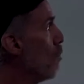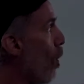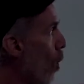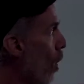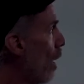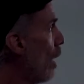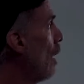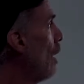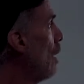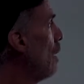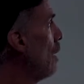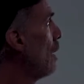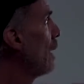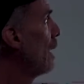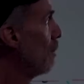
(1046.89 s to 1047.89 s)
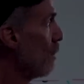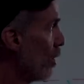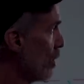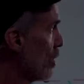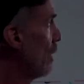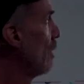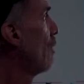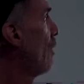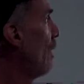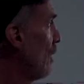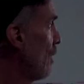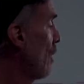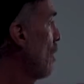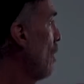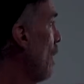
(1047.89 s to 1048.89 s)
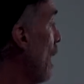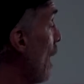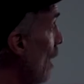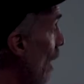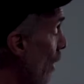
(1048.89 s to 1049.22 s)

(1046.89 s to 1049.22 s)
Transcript: more emergent physical and